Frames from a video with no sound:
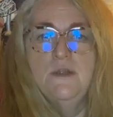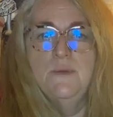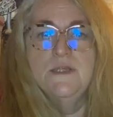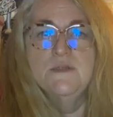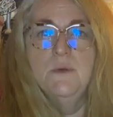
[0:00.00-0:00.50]

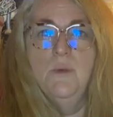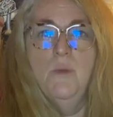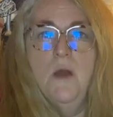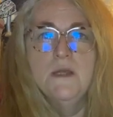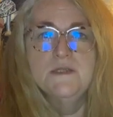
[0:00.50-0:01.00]
you into a
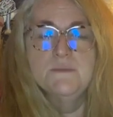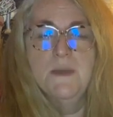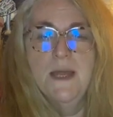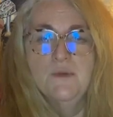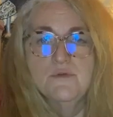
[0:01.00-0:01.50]
wise
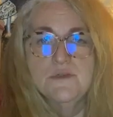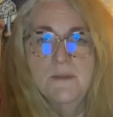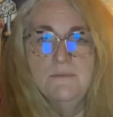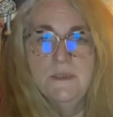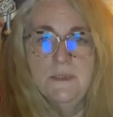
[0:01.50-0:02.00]
man or
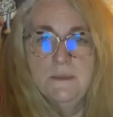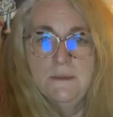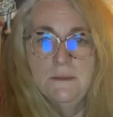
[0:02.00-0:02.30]
something."